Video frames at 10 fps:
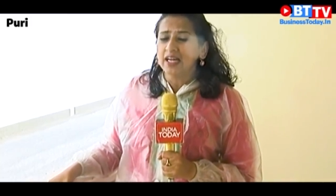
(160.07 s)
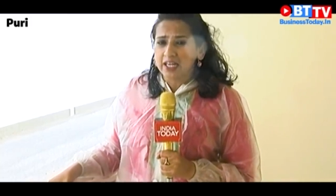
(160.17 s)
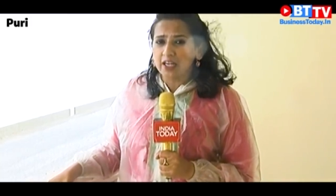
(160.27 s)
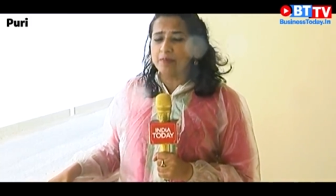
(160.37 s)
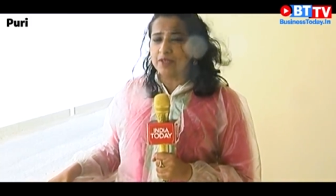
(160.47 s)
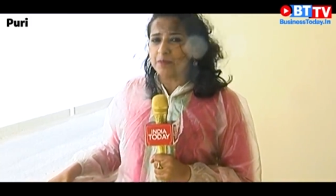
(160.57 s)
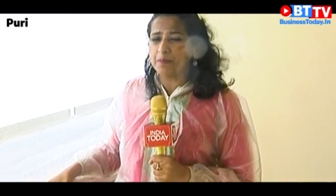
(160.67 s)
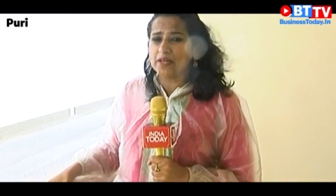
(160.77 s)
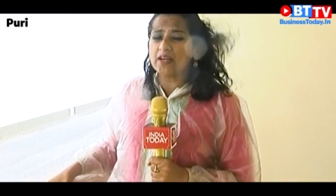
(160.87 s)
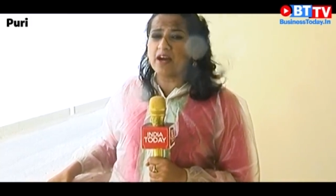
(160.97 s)
km
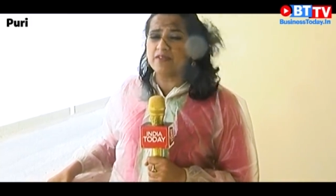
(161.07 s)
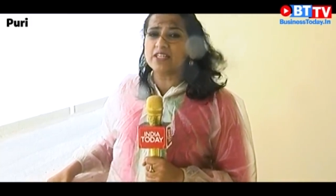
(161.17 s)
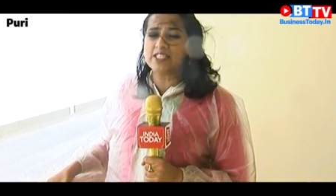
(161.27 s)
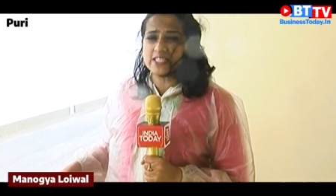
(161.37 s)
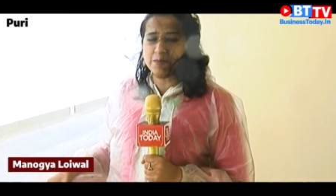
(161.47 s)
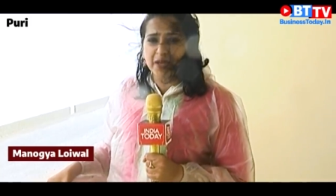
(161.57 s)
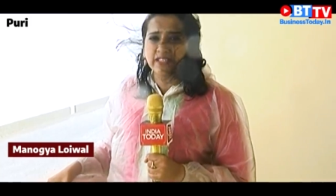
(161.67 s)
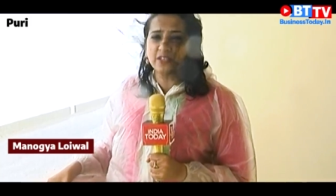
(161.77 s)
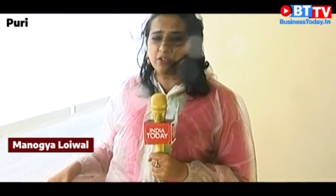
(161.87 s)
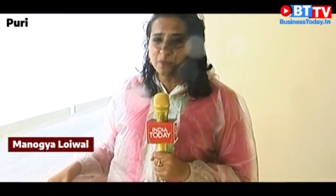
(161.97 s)
per hour is
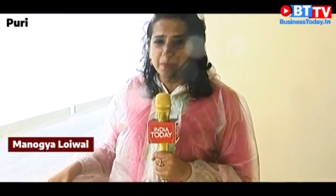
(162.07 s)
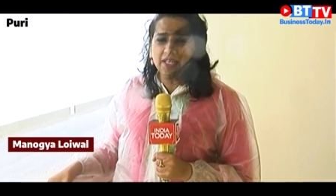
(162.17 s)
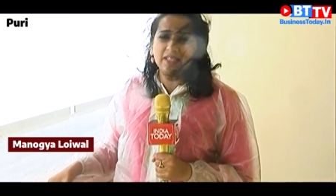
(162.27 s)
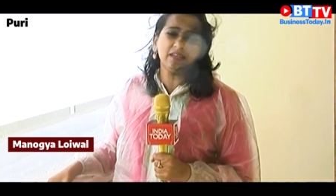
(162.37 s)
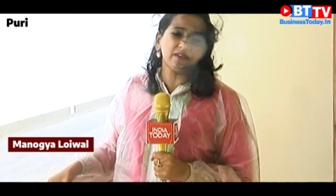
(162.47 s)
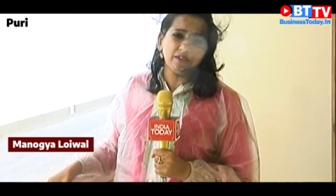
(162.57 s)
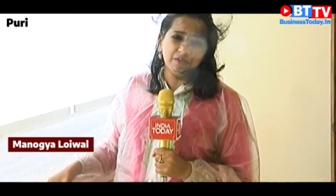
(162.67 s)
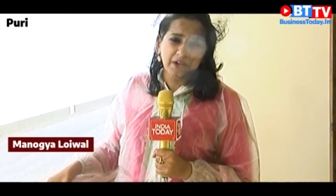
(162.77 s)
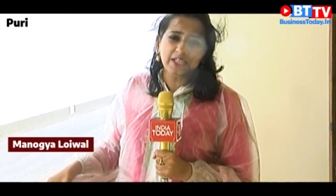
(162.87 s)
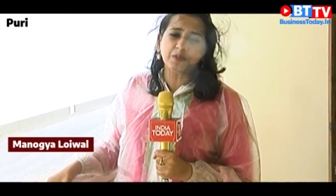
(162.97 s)
expected to be the
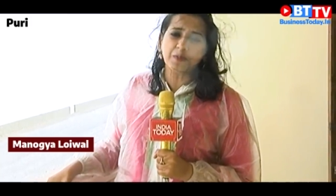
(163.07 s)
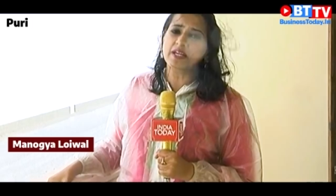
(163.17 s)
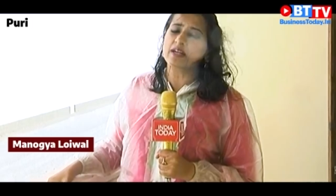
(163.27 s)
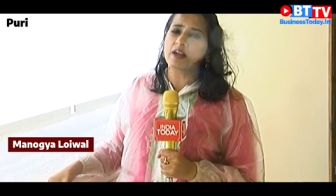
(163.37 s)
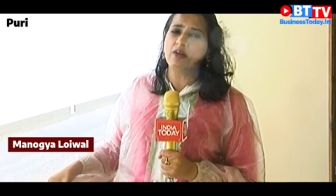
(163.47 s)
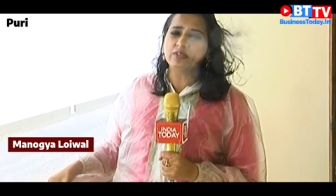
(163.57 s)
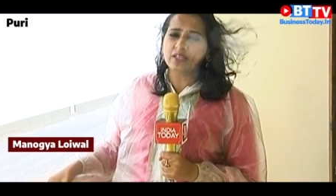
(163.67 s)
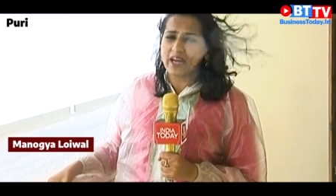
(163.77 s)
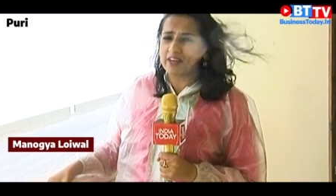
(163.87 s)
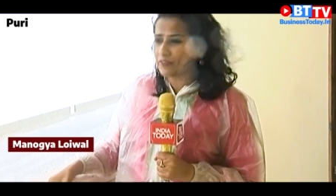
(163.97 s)
wind speed around the
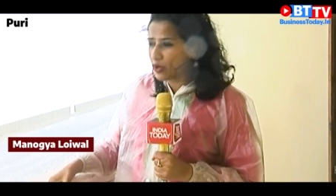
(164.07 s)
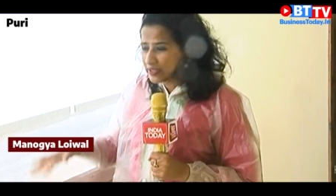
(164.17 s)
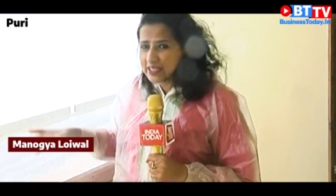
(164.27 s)
landfall.